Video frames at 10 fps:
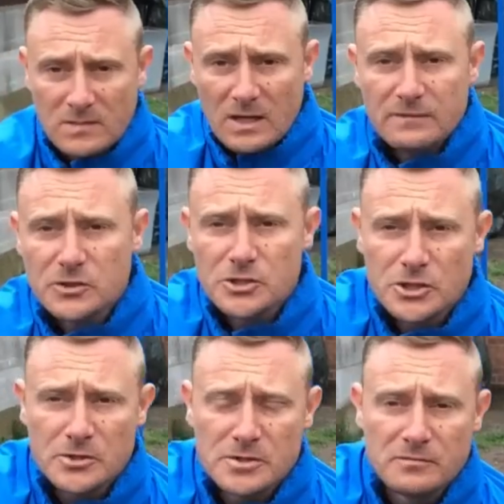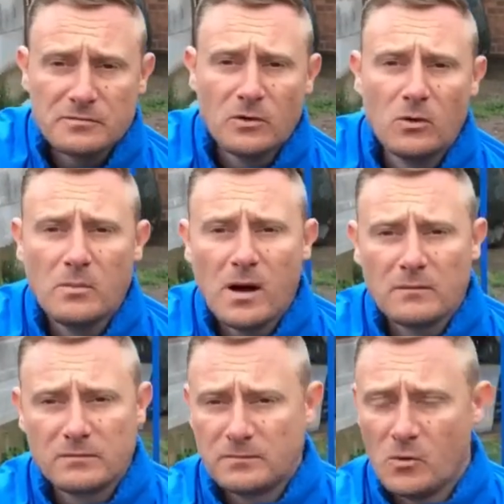If you're just using 4
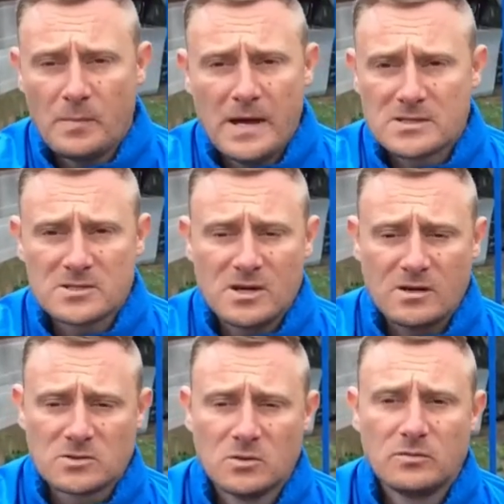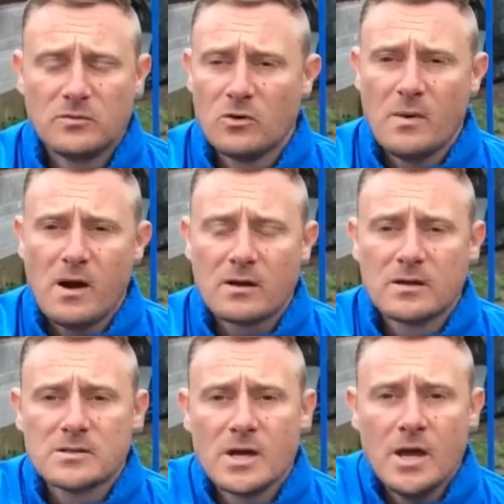pairs of socks or 4
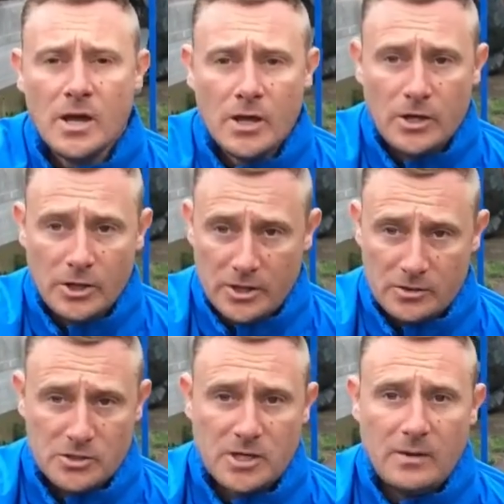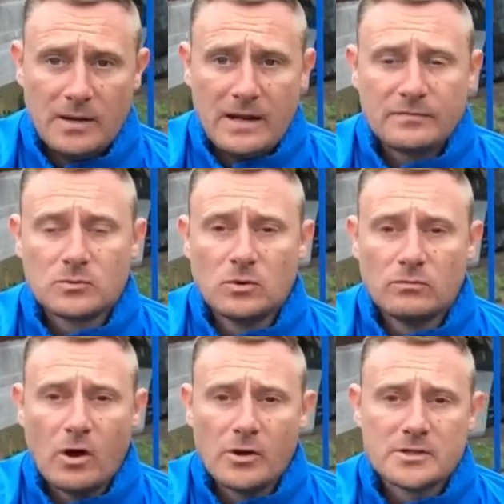markers, you can just shout left or
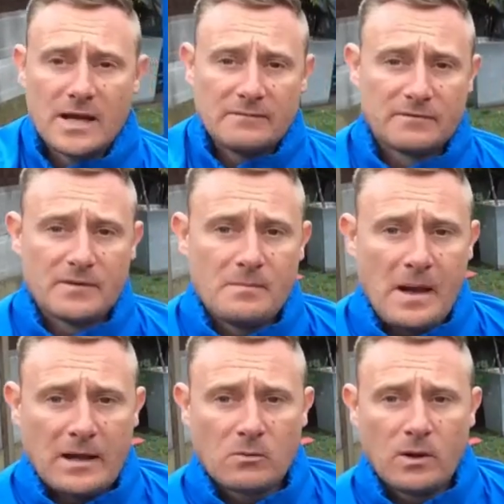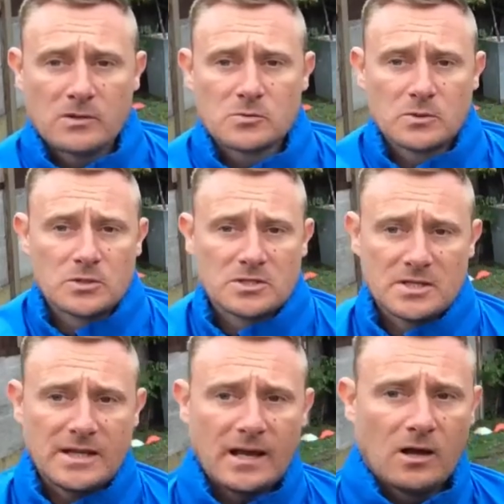right, and for the back ones, which is the
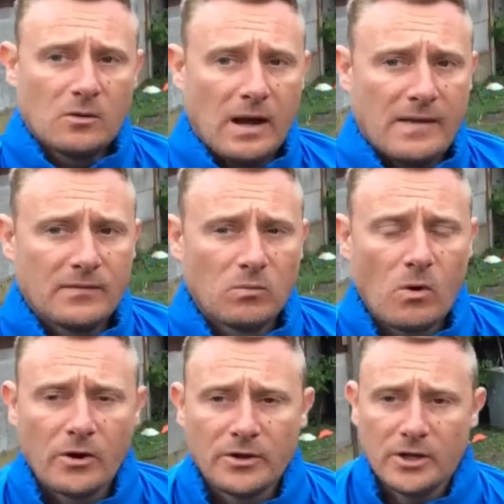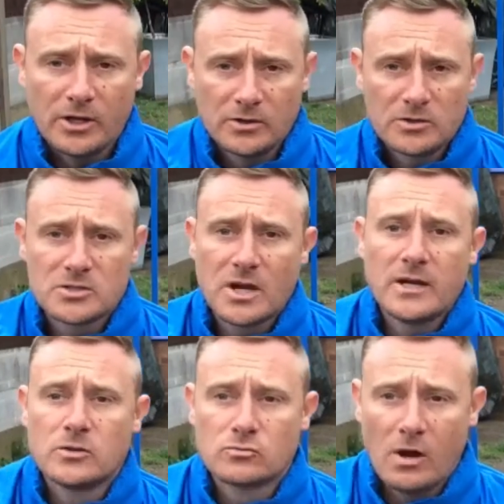yellow and the white, you can just say
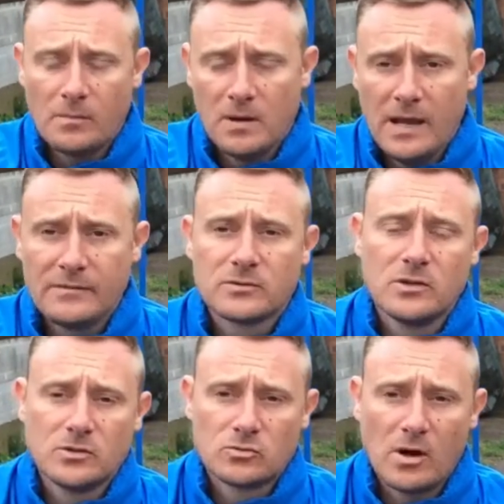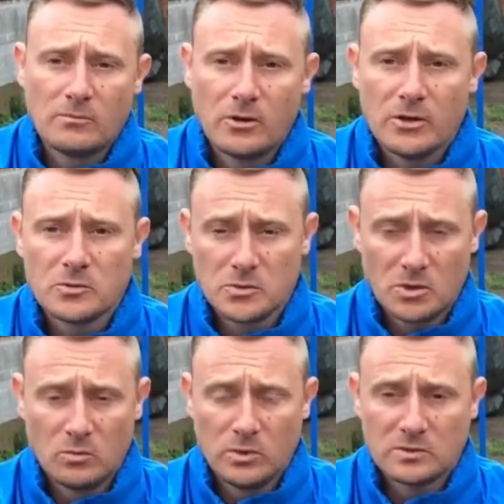drop left and drop right, which I
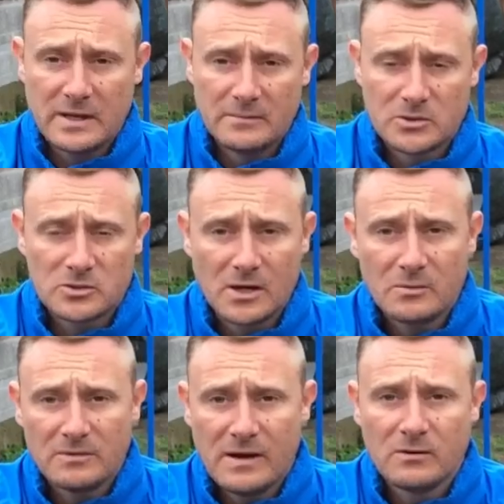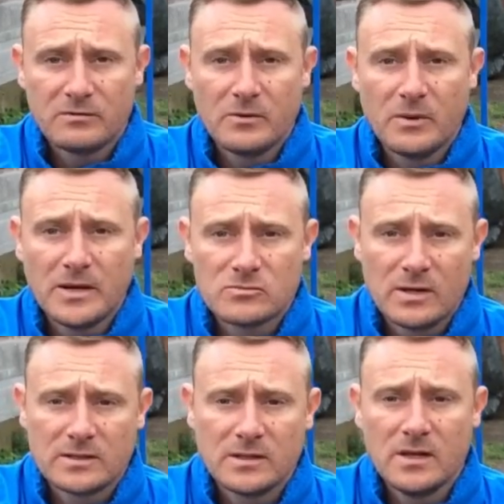will demonstrate with Alfie when he's
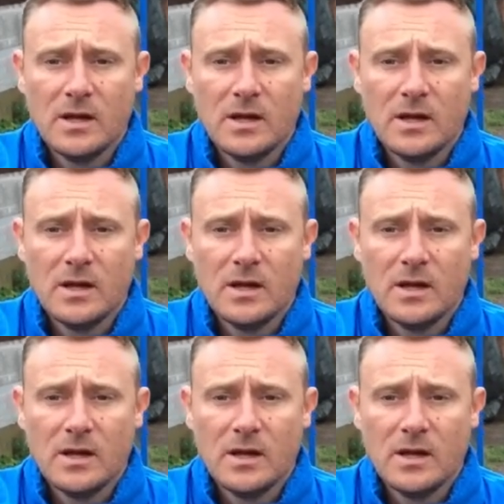ready.